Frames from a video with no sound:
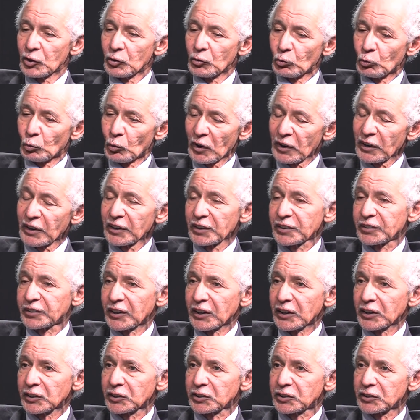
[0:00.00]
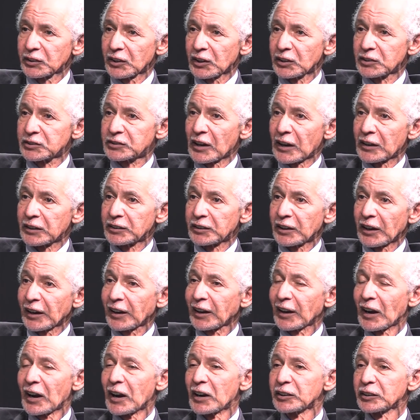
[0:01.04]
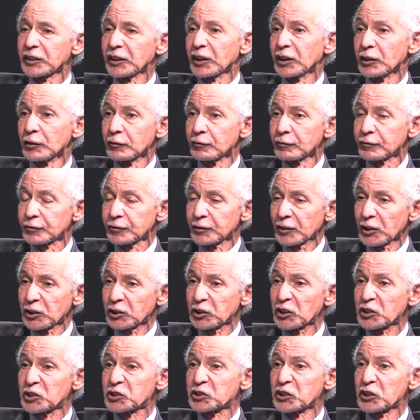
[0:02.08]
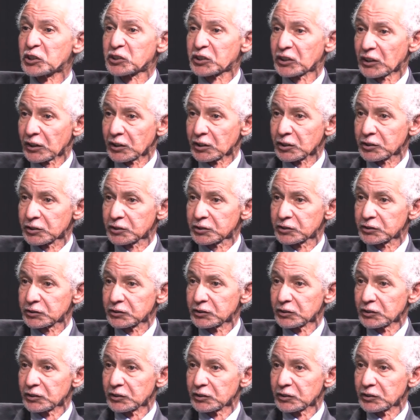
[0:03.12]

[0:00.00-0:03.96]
one of the things is that they can't give decisions